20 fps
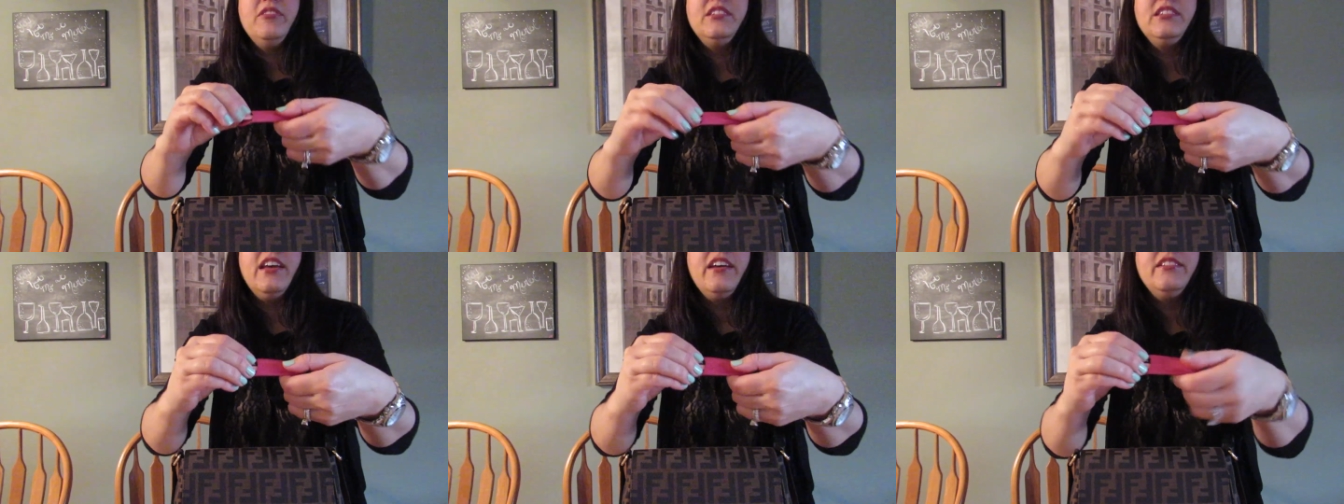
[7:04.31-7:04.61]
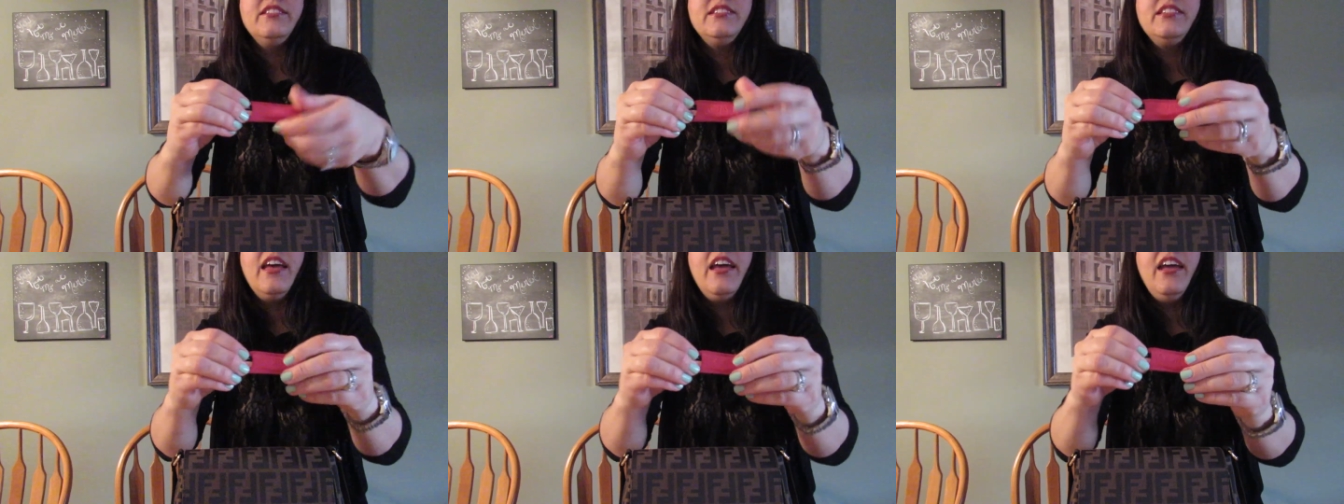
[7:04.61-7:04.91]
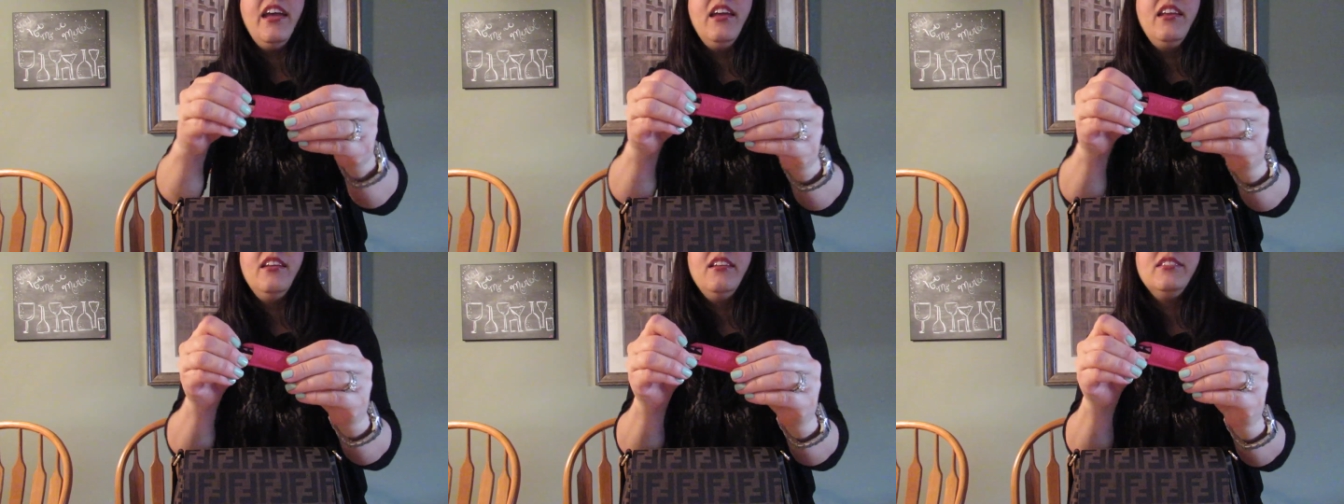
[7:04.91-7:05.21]
size
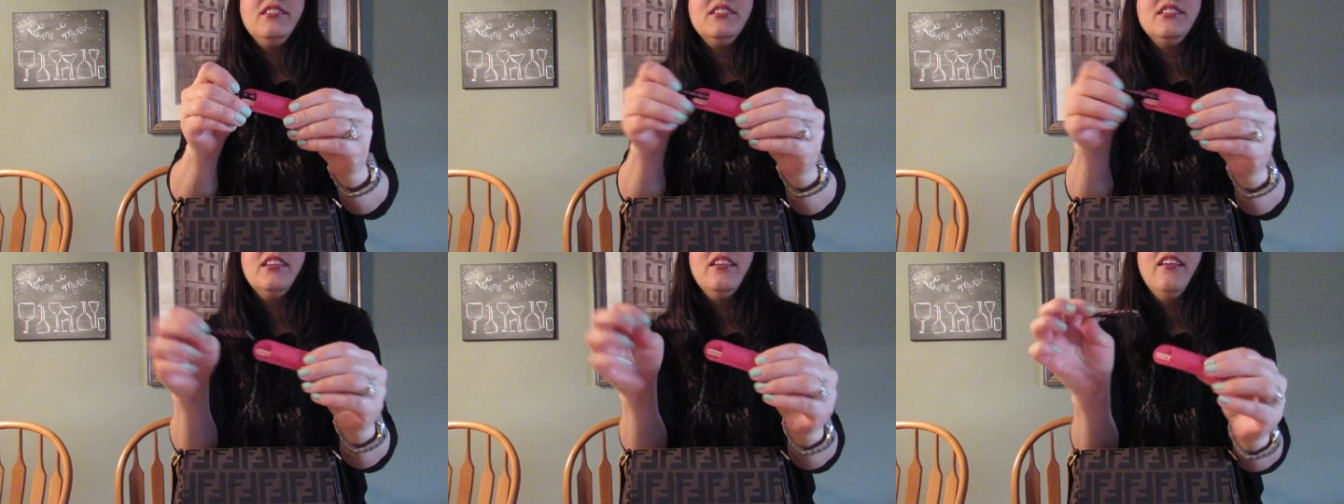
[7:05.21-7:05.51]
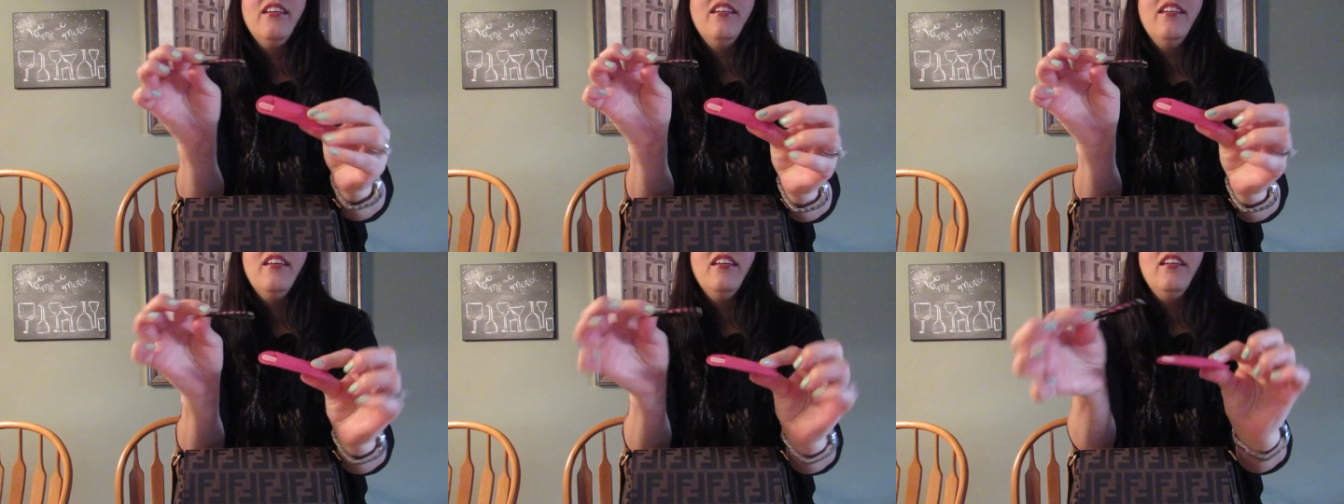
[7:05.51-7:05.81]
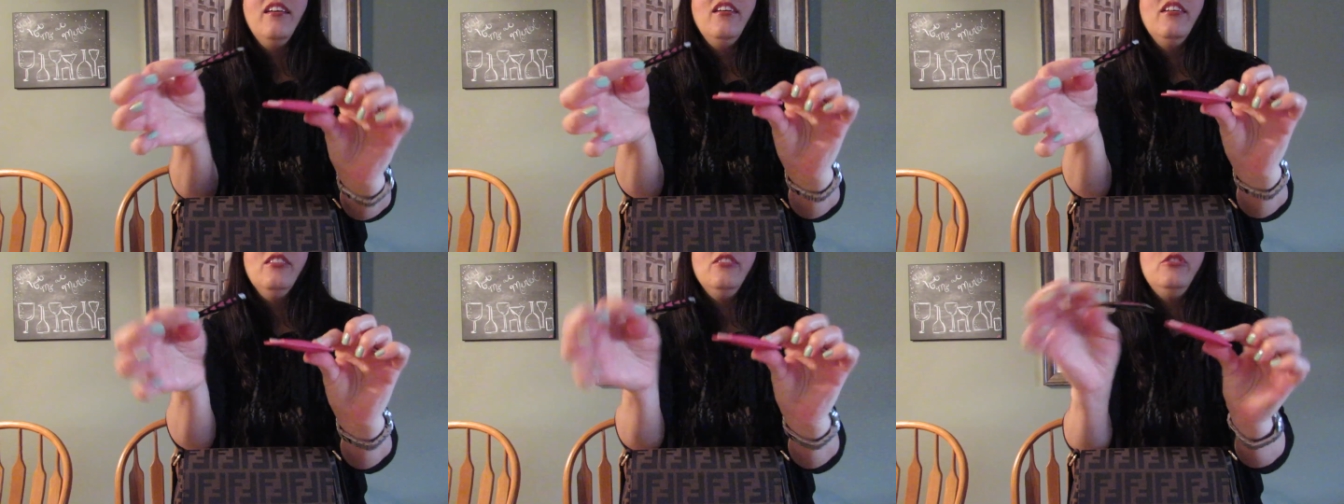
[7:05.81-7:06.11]
set and it's
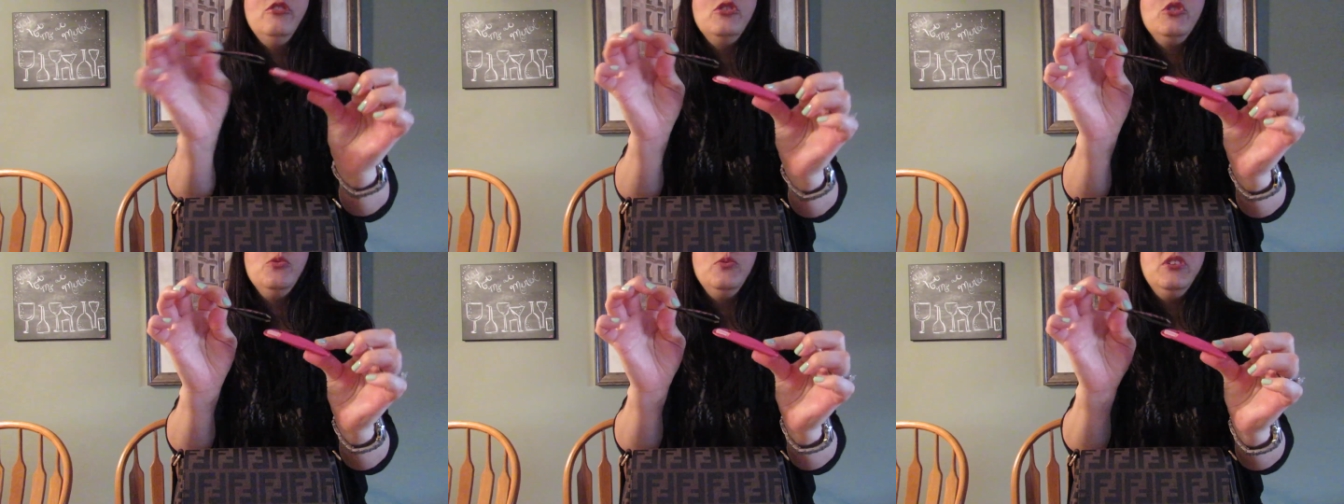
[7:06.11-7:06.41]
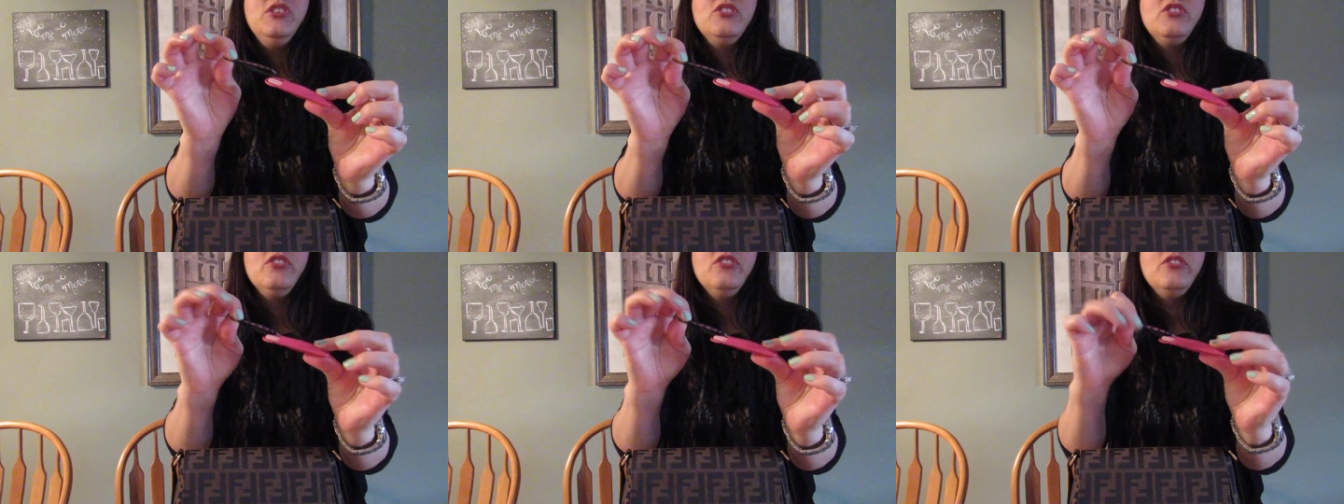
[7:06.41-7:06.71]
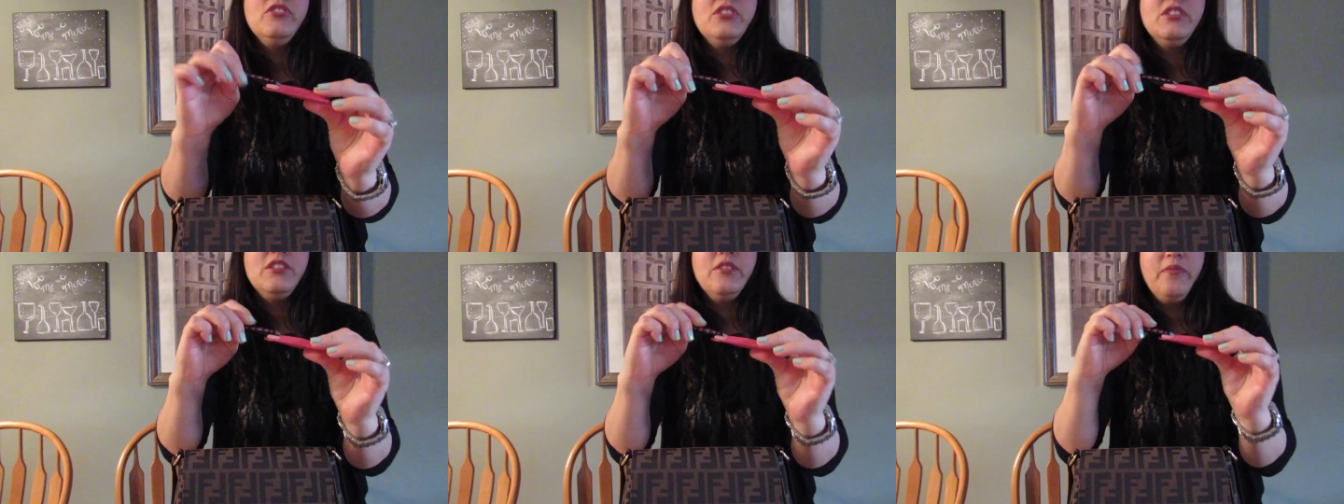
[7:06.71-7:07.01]
little
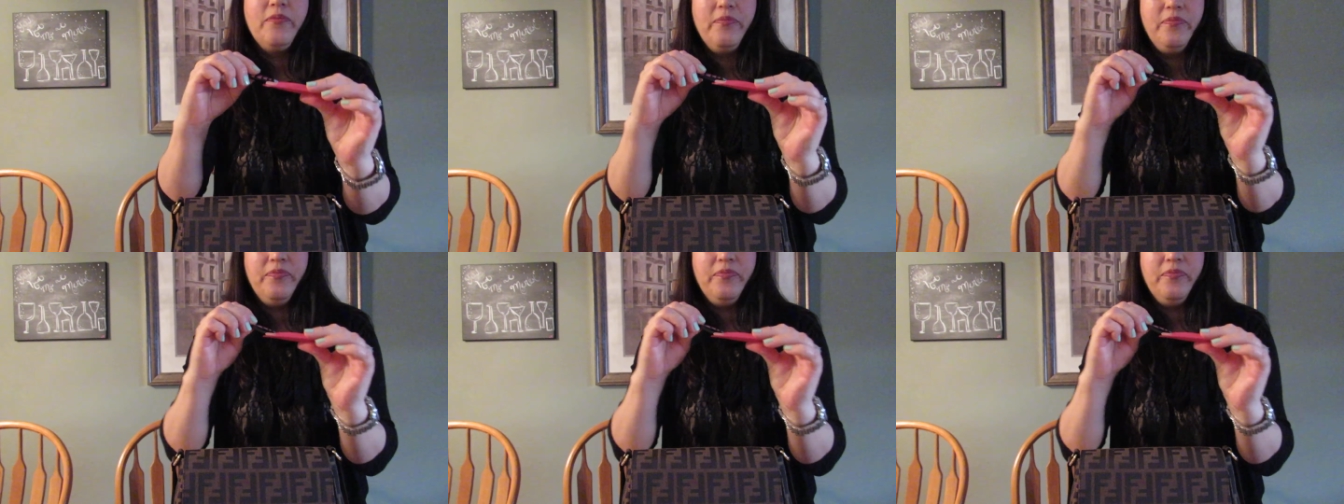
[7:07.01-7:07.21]
tweezers